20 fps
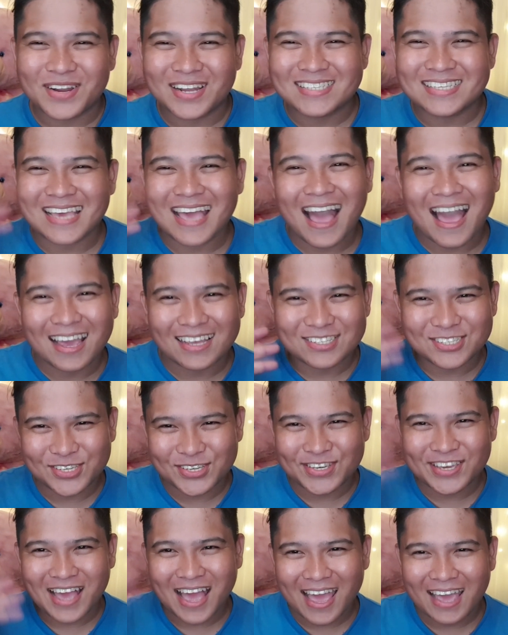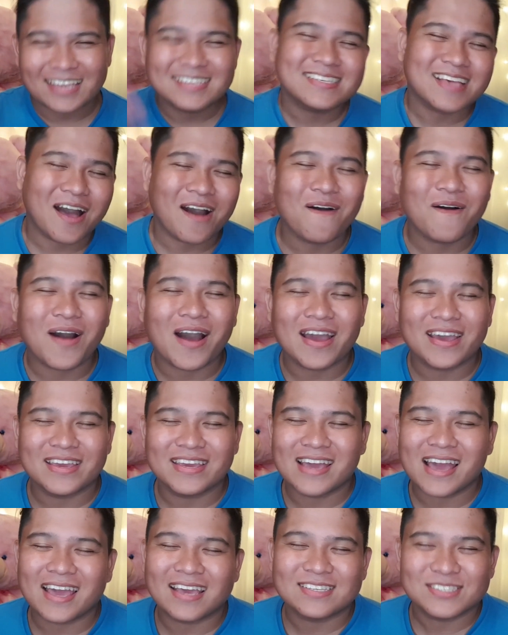I want to say hi to you guys. How are
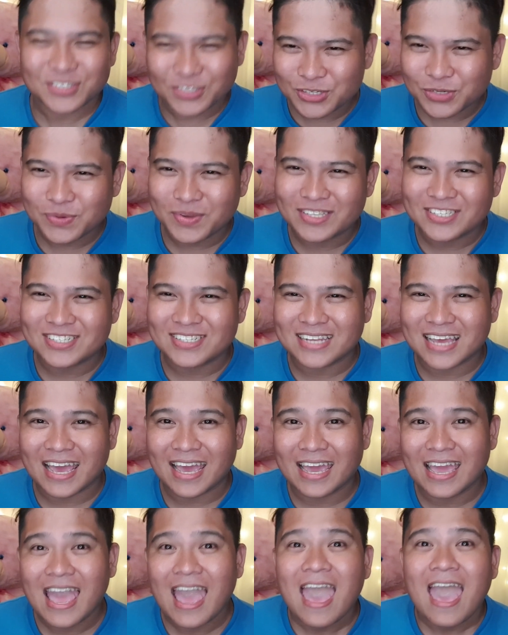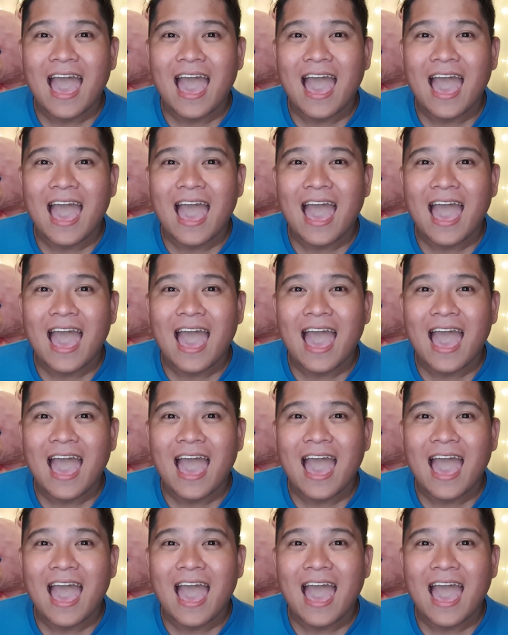you guys doing today?